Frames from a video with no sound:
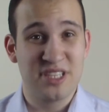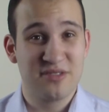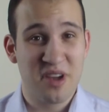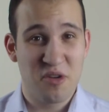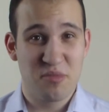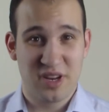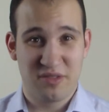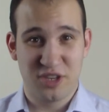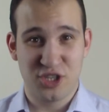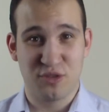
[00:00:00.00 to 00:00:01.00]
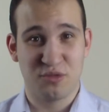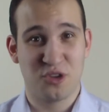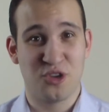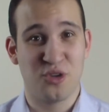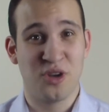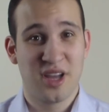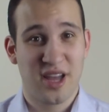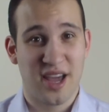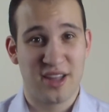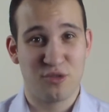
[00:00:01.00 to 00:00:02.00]
is very beneficial for you
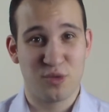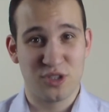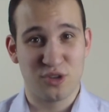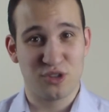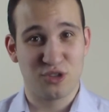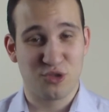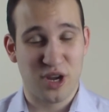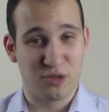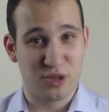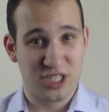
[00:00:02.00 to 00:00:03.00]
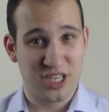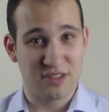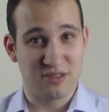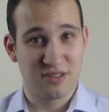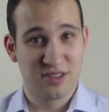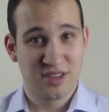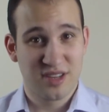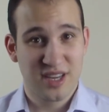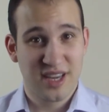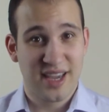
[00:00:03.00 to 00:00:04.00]
and the results you're trying to achieve.
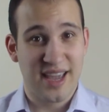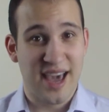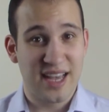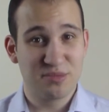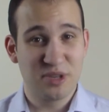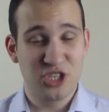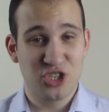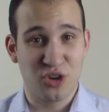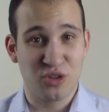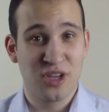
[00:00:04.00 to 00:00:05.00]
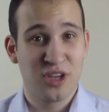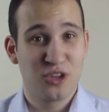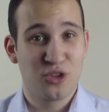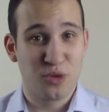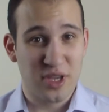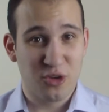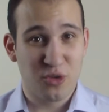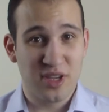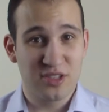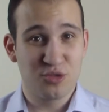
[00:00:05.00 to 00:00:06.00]
It has been shown to
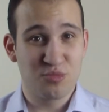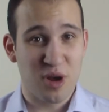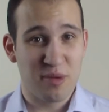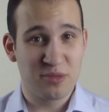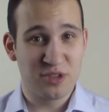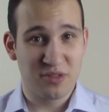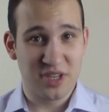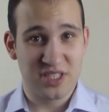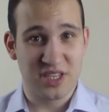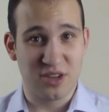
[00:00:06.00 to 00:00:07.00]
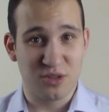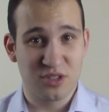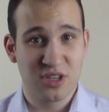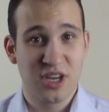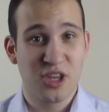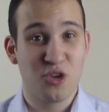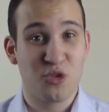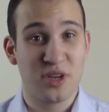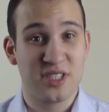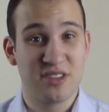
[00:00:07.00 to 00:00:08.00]
increase your problem-solving skills, your
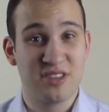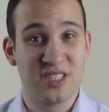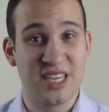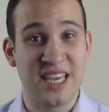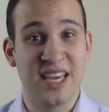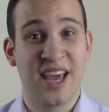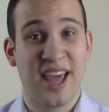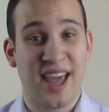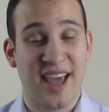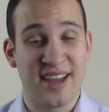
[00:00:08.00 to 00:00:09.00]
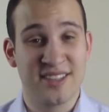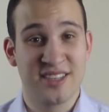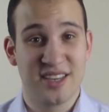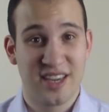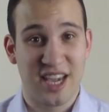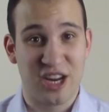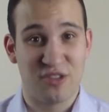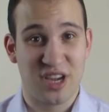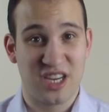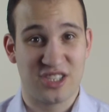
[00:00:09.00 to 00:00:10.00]
creativity, and
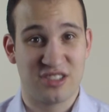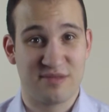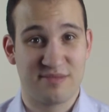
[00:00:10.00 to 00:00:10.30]
innovation.